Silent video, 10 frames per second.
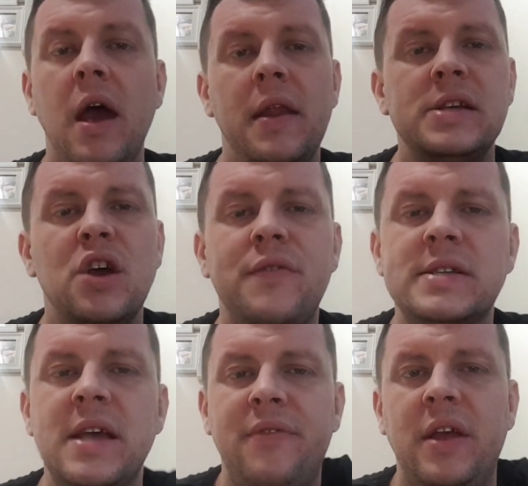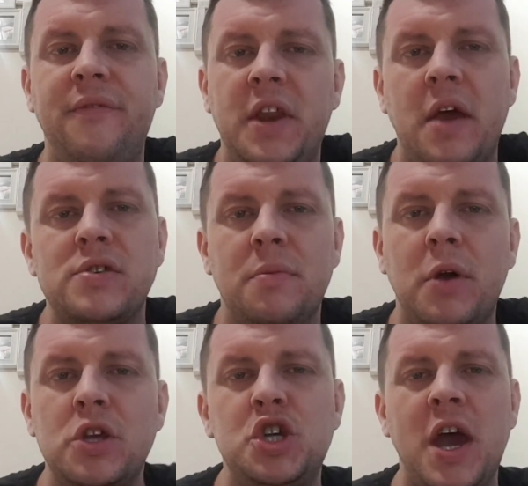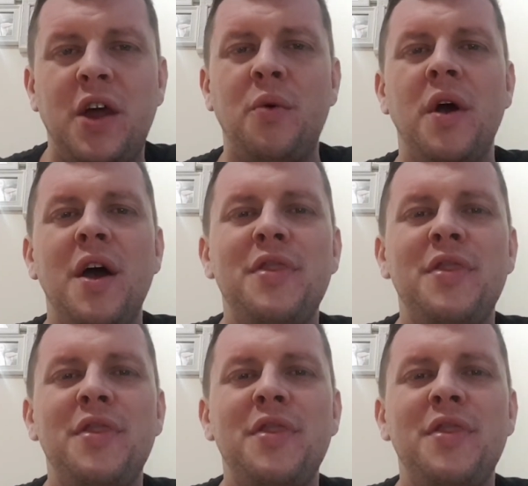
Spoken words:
There's over 70 videos on my channel.